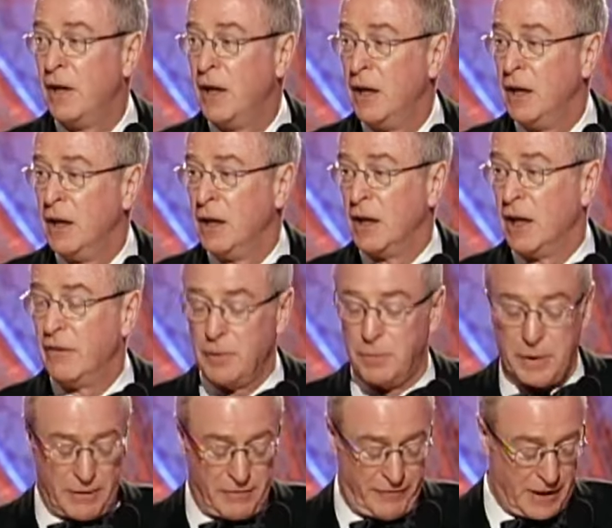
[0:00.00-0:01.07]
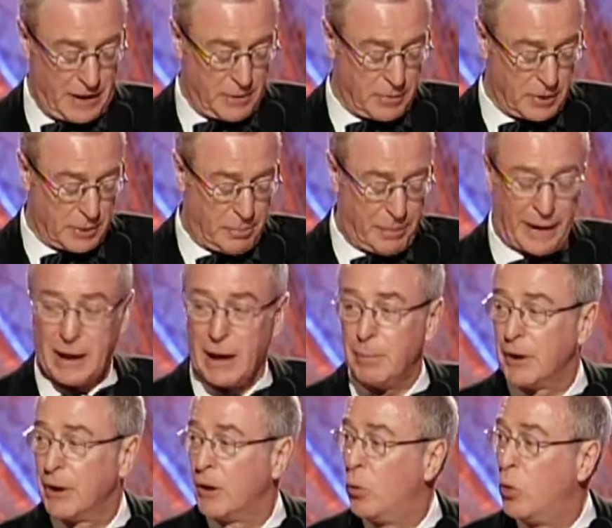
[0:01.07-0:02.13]
He thought she was the most beautiful
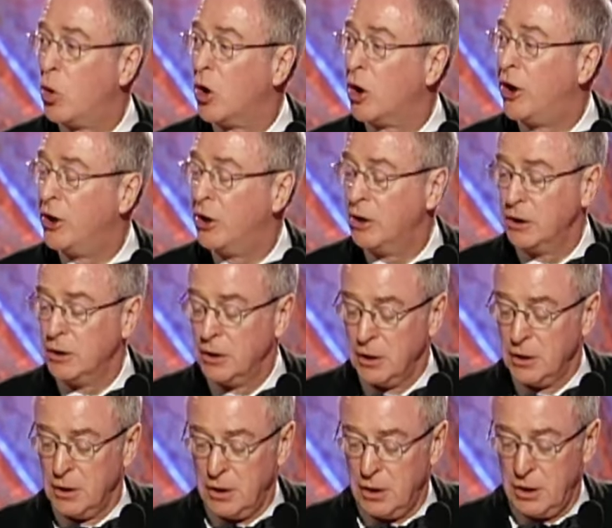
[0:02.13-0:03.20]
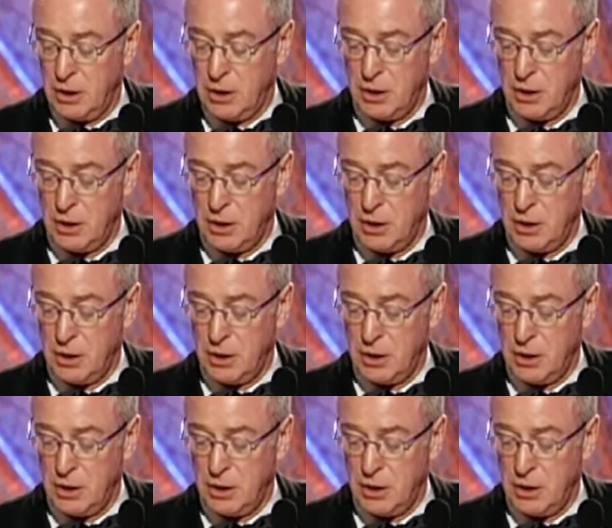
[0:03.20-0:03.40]
woman he had ever seen.